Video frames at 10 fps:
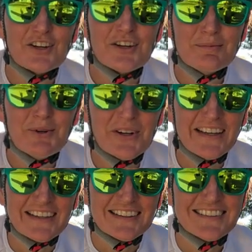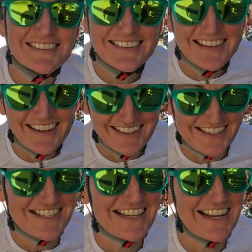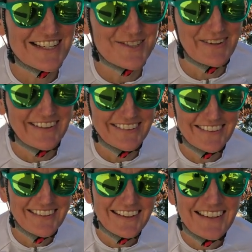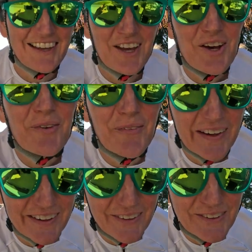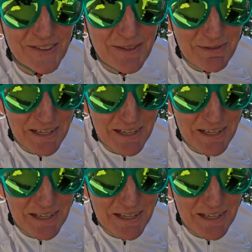Good morning. And it's a nice one. We're gonna go do some